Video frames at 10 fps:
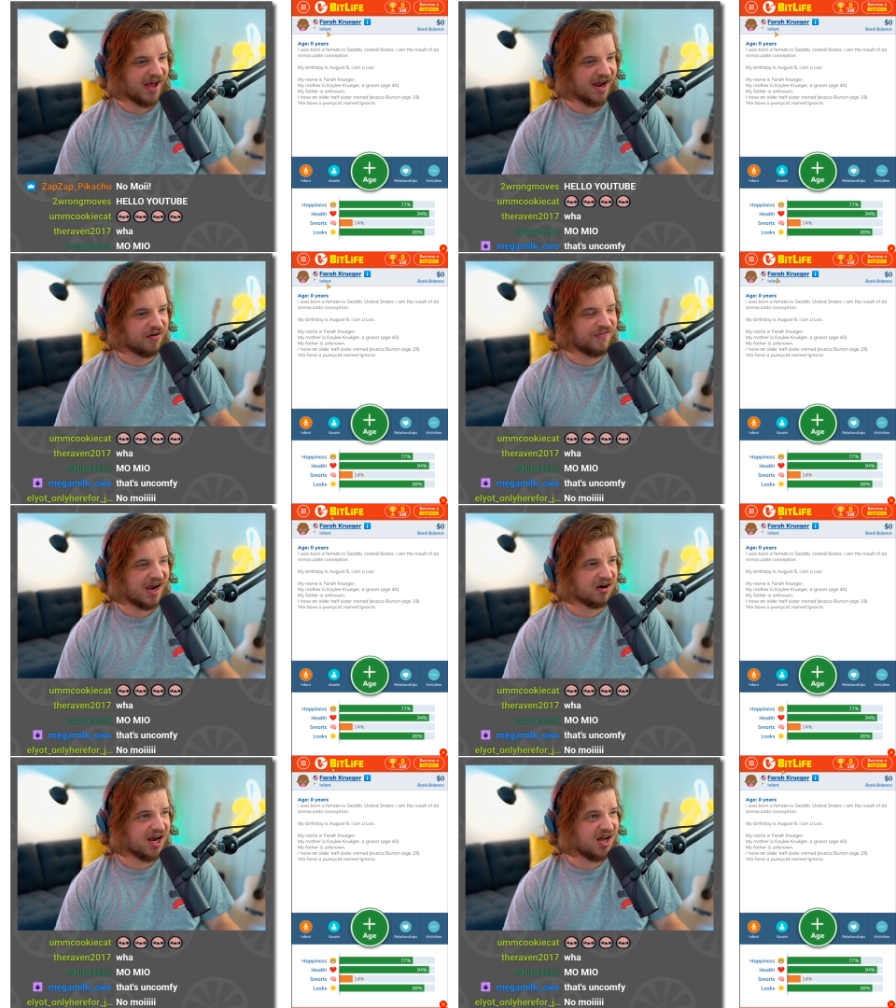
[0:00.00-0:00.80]
Far
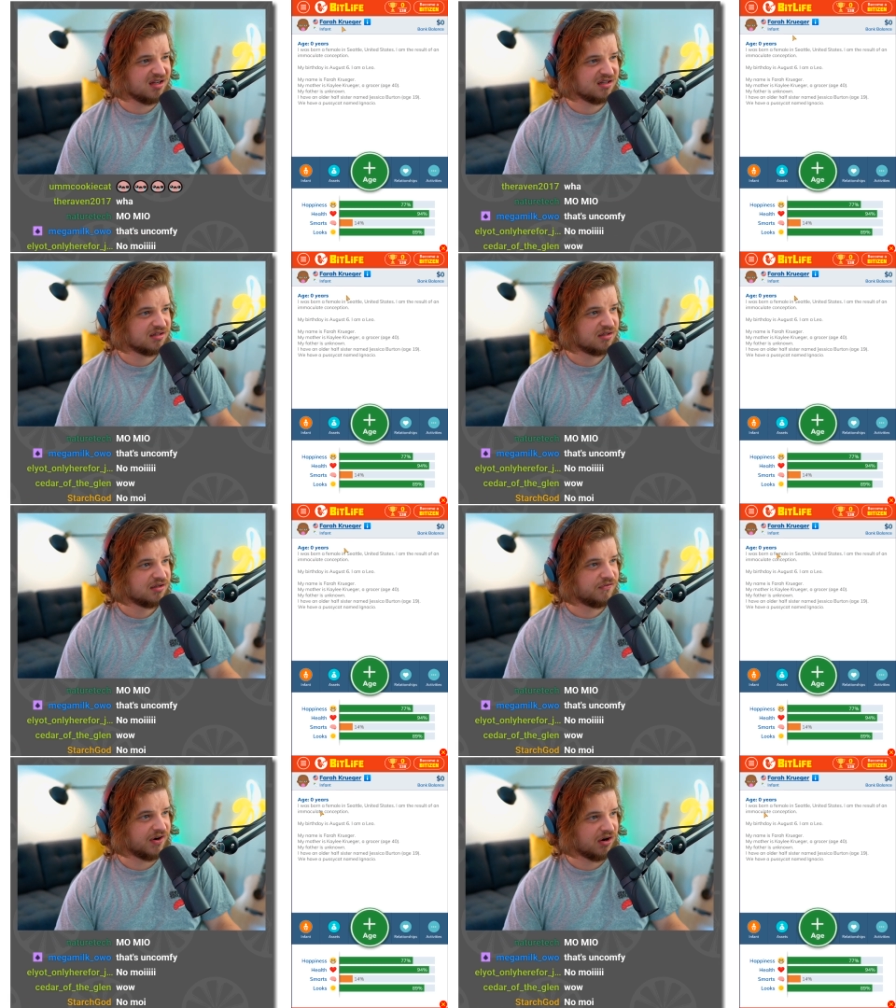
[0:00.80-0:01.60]
Farah?
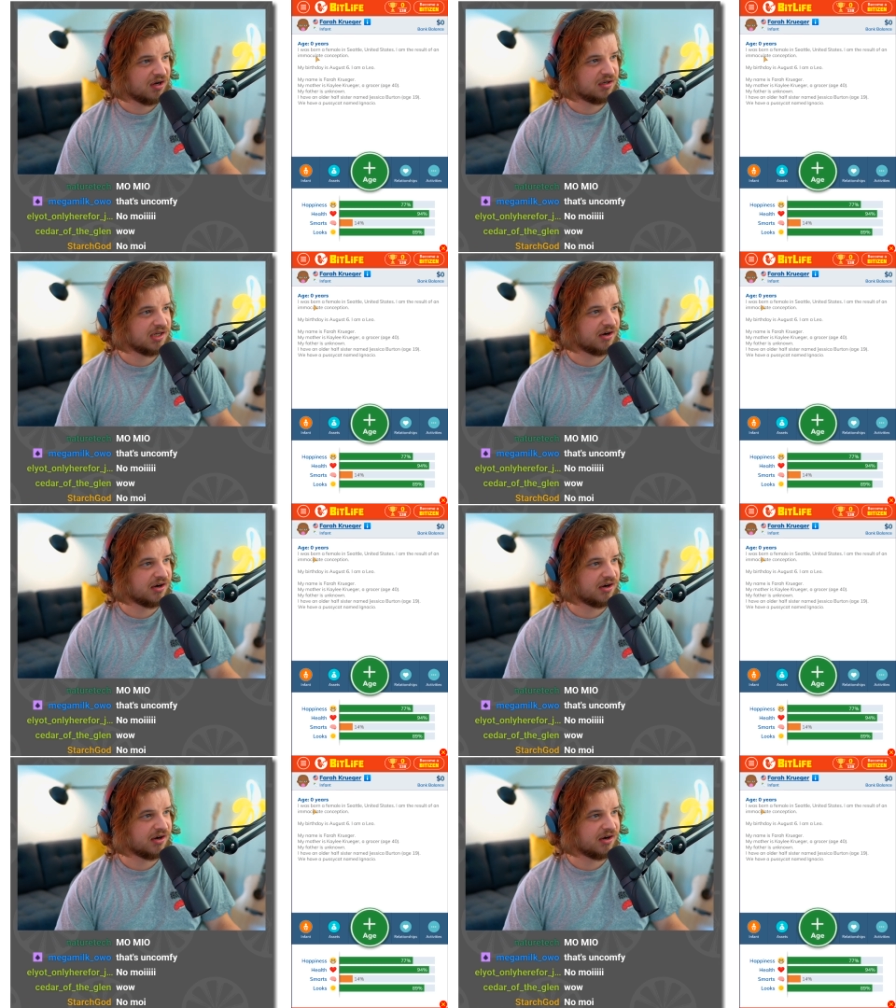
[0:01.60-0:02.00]
Farah.